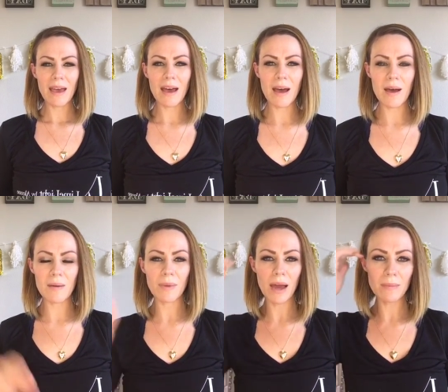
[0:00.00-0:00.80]

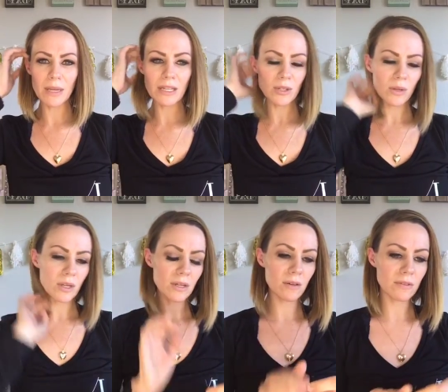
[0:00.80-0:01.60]
Um, I'm going to do a
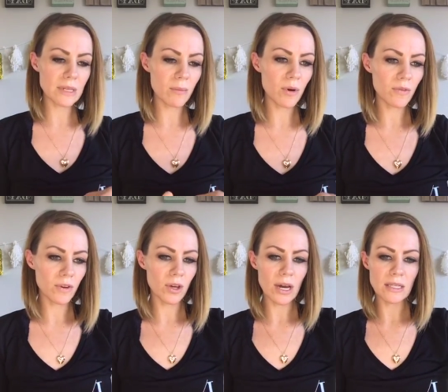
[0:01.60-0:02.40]
little demo
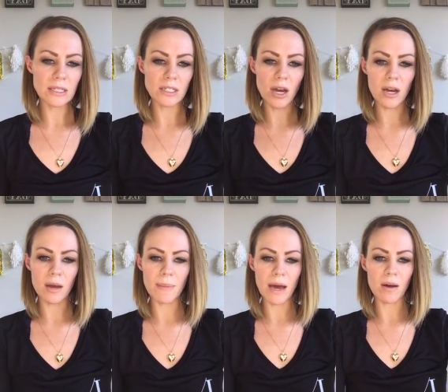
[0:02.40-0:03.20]
for you guys and
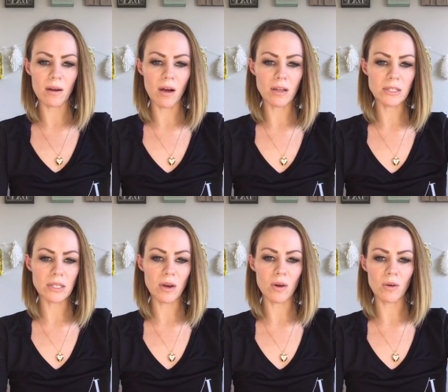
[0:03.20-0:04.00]
talk about
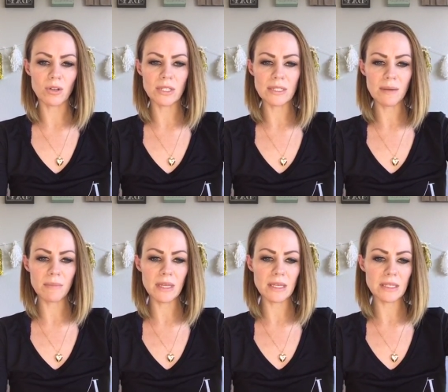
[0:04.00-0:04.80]
also just
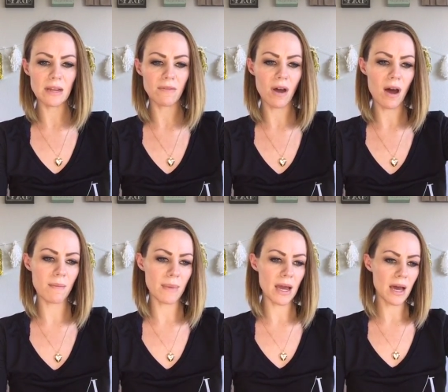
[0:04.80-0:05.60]
some things that have
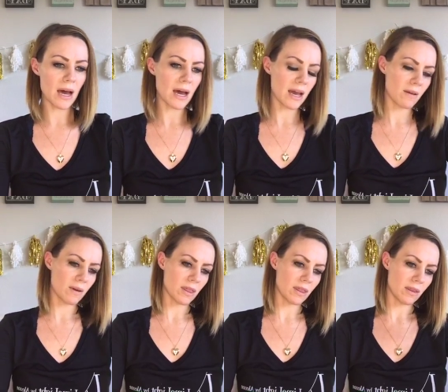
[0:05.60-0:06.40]
caught my eye
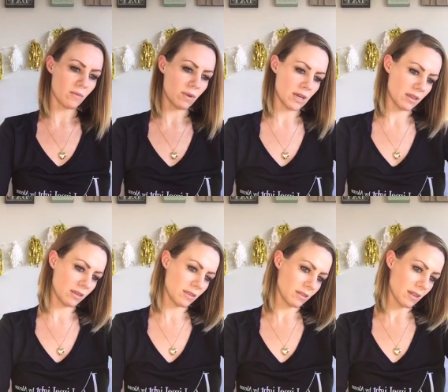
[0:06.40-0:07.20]
with, with
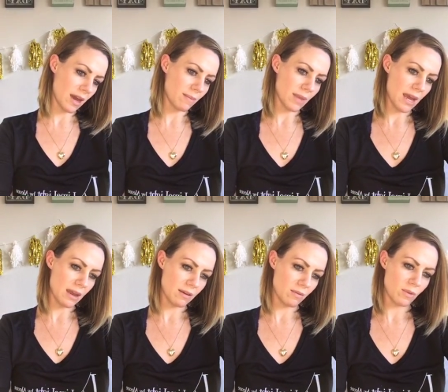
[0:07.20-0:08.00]

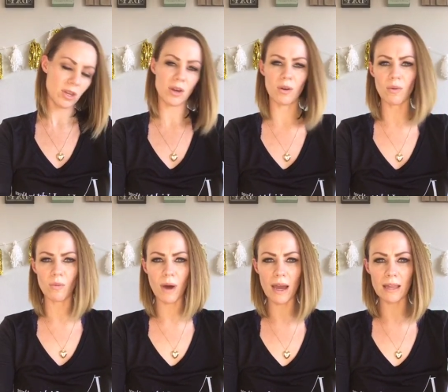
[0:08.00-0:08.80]
Limelight. You know,
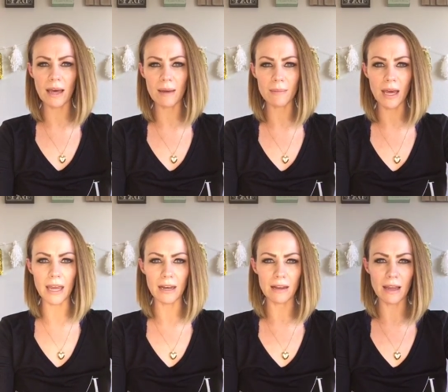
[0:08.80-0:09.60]
why
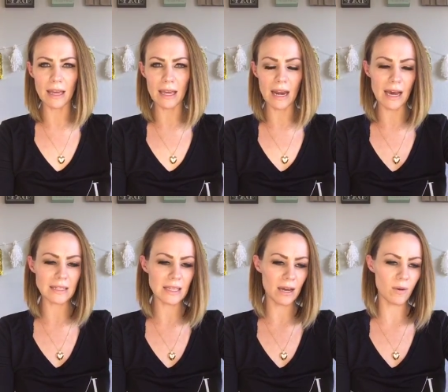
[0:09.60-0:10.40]
Limelight? I get
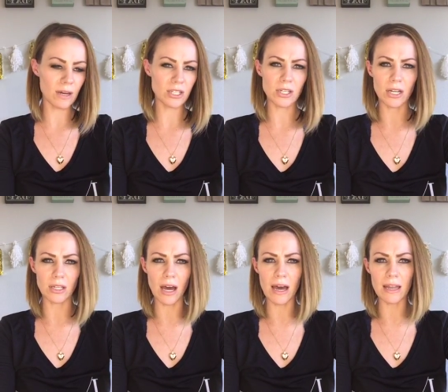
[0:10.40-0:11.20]
asked that question a
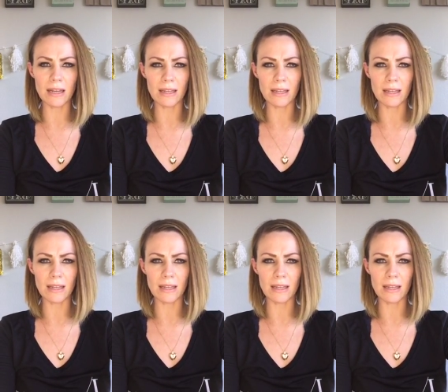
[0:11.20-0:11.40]
lot.